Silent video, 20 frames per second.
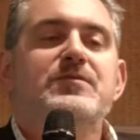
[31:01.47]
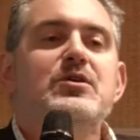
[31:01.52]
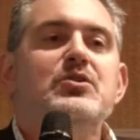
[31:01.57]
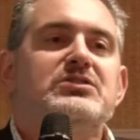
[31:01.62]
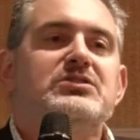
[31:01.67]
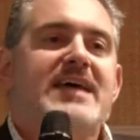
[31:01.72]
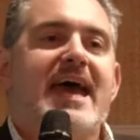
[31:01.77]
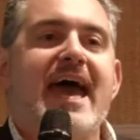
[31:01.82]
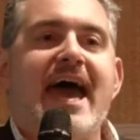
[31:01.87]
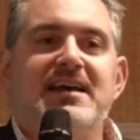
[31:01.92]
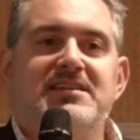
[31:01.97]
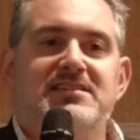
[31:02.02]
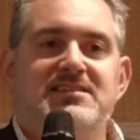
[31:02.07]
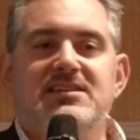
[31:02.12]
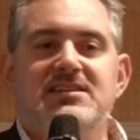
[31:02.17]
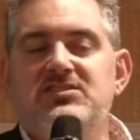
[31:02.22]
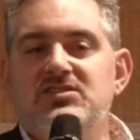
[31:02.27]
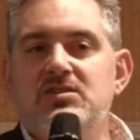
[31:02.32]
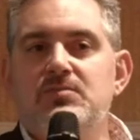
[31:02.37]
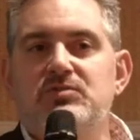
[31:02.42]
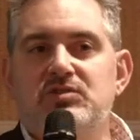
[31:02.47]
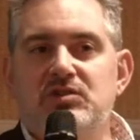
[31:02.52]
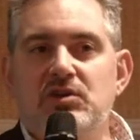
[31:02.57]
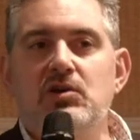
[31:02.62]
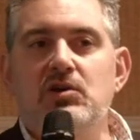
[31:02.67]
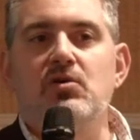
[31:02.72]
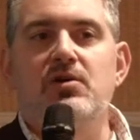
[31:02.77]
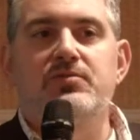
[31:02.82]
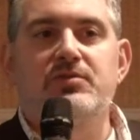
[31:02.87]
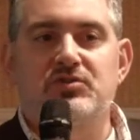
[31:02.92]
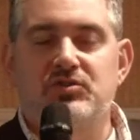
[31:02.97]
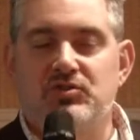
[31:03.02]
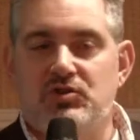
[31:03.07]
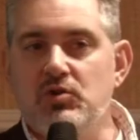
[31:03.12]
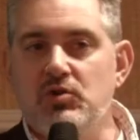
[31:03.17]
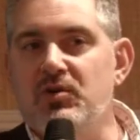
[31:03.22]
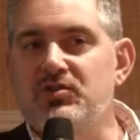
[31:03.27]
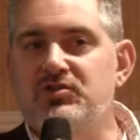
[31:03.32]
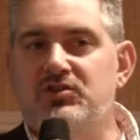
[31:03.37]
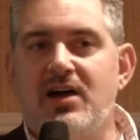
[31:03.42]
you tax System 2 and there's
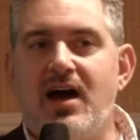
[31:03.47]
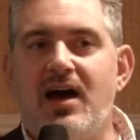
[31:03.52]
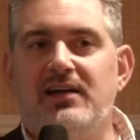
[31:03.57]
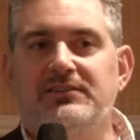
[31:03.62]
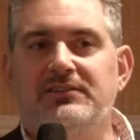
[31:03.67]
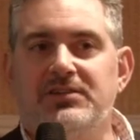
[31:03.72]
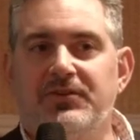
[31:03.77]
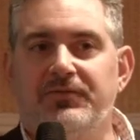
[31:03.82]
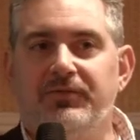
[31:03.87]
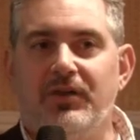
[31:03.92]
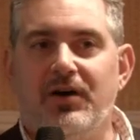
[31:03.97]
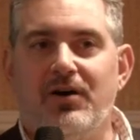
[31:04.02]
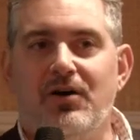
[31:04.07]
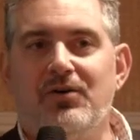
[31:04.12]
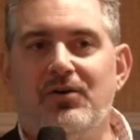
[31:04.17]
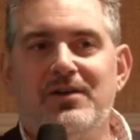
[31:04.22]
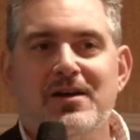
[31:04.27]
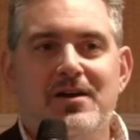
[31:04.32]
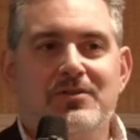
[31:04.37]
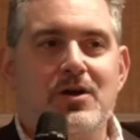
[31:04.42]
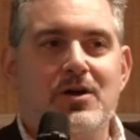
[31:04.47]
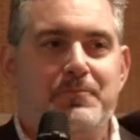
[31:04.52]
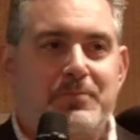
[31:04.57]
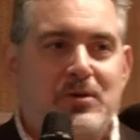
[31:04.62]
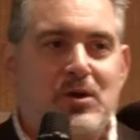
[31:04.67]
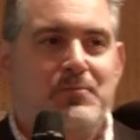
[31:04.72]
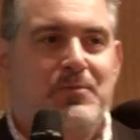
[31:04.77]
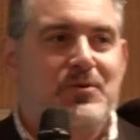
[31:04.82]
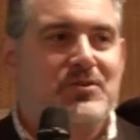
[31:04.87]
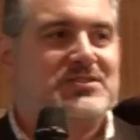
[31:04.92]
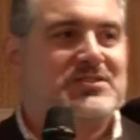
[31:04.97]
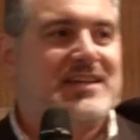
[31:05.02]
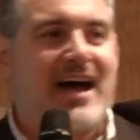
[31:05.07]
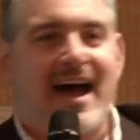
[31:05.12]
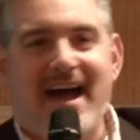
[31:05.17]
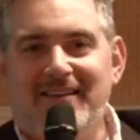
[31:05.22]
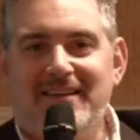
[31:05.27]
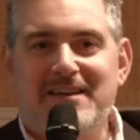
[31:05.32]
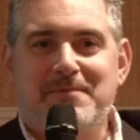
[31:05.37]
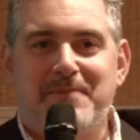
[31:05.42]
too much cognitive load, the pupils
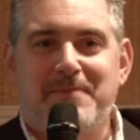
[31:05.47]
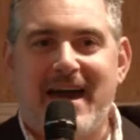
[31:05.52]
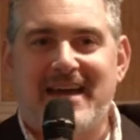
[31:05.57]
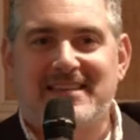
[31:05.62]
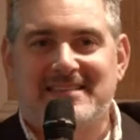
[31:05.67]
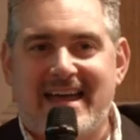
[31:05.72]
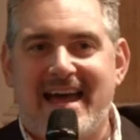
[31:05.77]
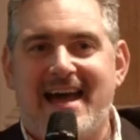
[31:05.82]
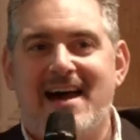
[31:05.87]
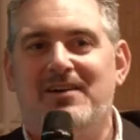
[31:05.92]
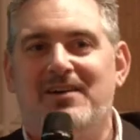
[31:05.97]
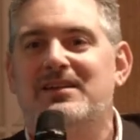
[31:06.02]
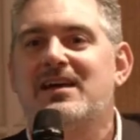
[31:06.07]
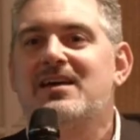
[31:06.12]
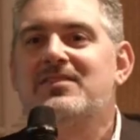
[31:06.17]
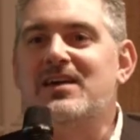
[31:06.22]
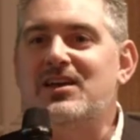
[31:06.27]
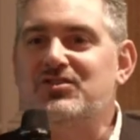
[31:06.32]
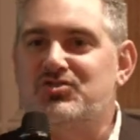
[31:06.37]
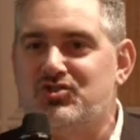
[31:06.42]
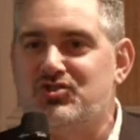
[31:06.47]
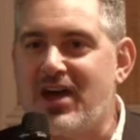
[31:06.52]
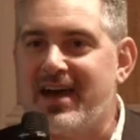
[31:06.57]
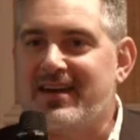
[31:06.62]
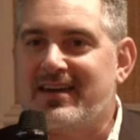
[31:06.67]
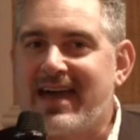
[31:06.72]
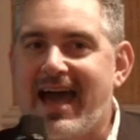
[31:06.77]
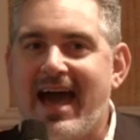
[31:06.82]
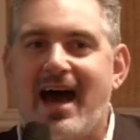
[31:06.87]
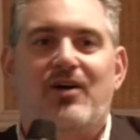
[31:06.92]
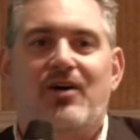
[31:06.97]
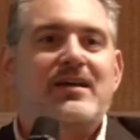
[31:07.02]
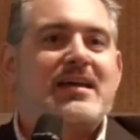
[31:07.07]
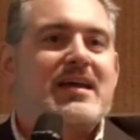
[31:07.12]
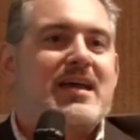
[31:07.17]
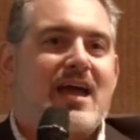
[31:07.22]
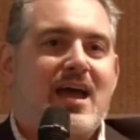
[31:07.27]
dilate back down, they check out,